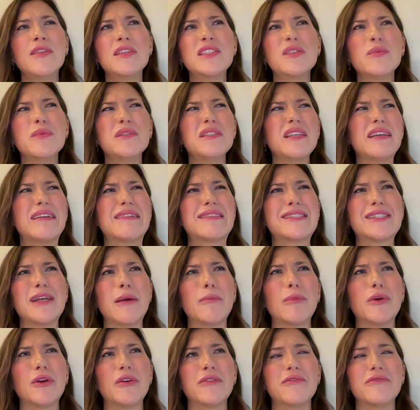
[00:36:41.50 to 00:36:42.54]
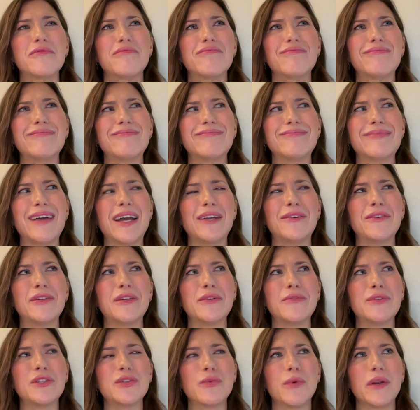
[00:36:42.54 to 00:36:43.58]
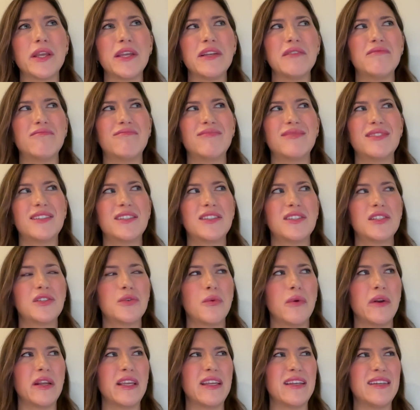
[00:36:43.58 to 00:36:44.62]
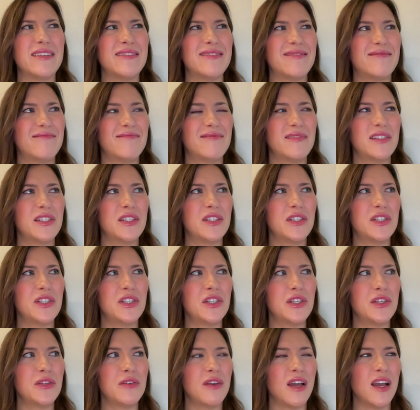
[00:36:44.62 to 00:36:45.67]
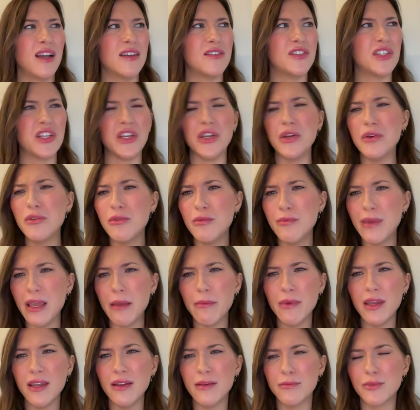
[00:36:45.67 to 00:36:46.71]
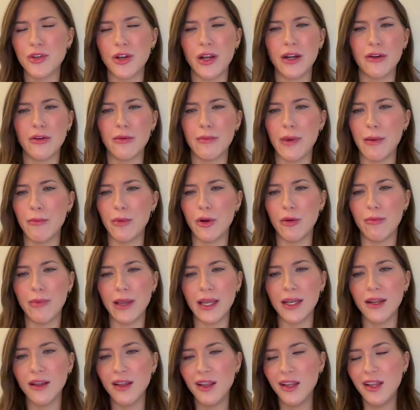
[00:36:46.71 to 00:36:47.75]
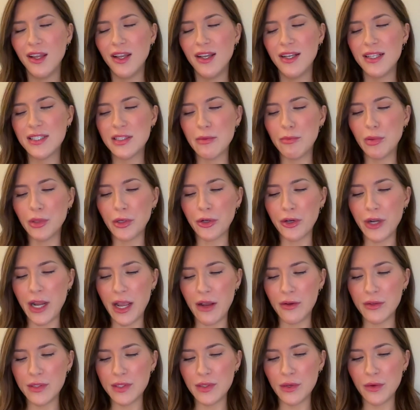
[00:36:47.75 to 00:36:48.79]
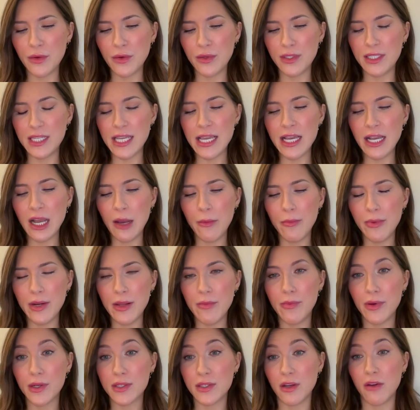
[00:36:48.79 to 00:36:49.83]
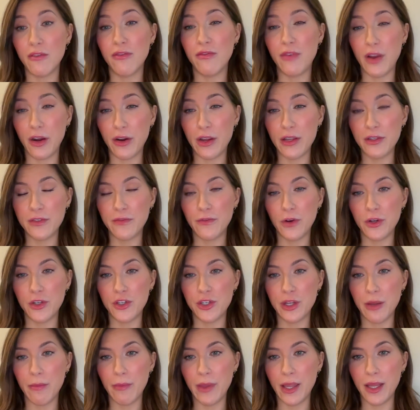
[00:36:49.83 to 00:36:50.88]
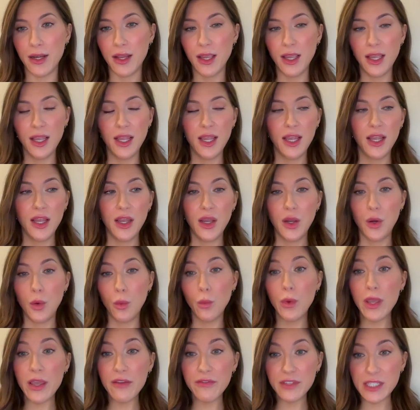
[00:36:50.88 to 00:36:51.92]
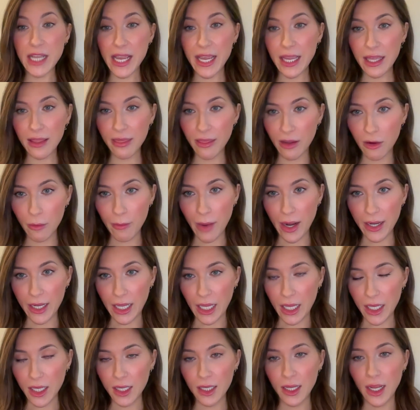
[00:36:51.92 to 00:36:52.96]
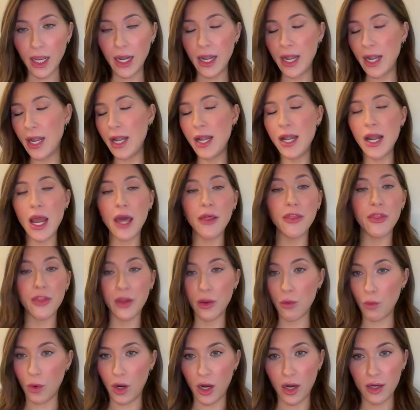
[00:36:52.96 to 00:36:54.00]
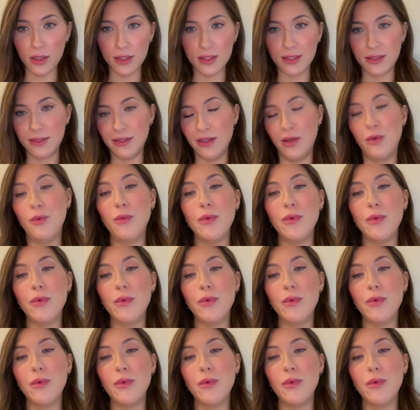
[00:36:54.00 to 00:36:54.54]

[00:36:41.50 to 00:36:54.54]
And this was like summer of, I don't know, 2022 maybe. I'm trying to remember, but it's a blur now. So Tea Company books our very first shipment. We've taken their money. Nothing works.